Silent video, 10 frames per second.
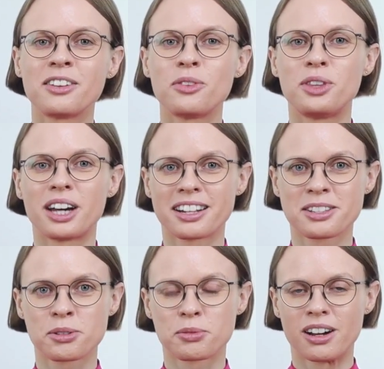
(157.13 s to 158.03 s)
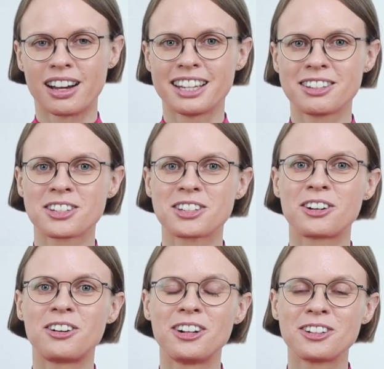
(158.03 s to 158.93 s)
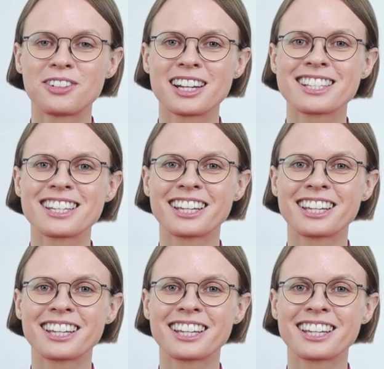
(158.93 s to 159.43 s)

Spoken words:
That's why you should always